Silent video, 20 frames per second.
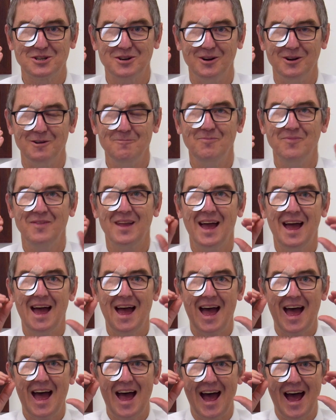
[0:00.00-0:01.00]
through.
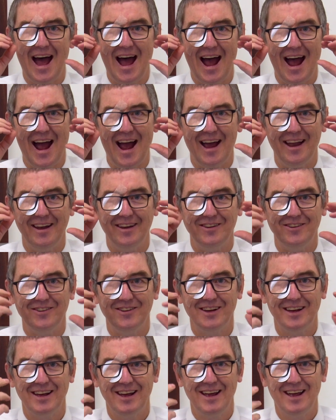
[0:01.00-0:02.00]
And
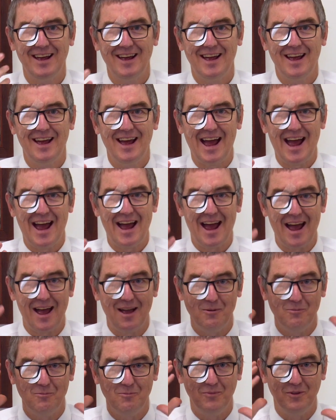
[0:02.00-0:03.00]

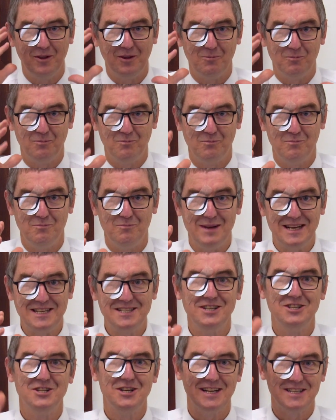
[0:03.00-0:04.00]
the
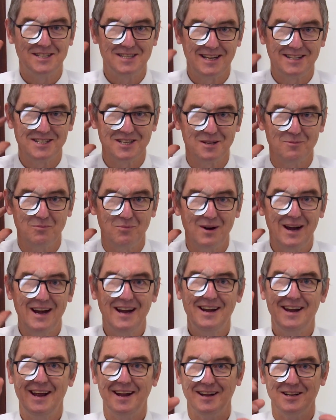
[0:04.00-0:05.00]
message gets sent to the
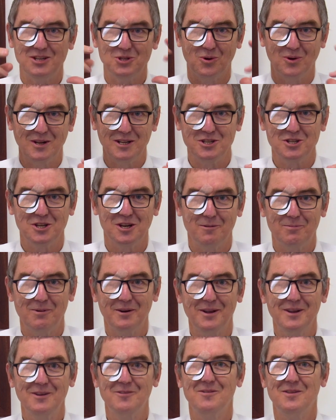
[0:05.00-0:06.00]
brain and it's all
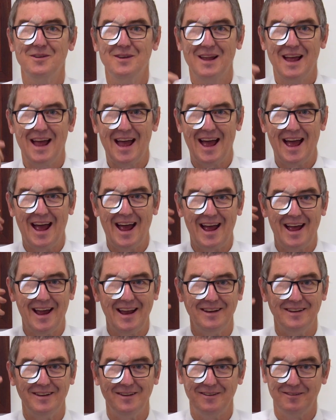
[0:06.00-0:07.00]
interpreted
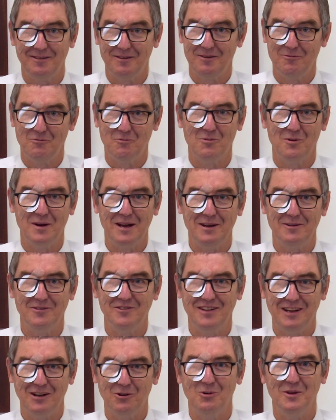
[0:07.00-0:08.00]
and we
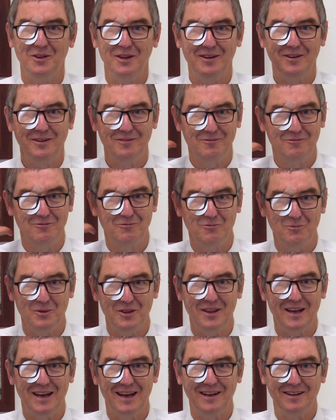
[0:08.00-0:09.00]
deal with it
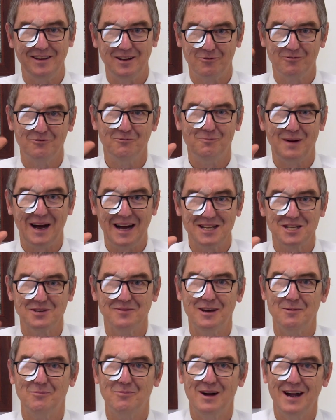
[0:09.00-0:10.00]
with the different parts of
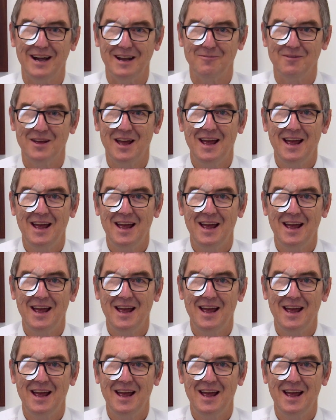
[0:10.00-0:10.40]
our brain.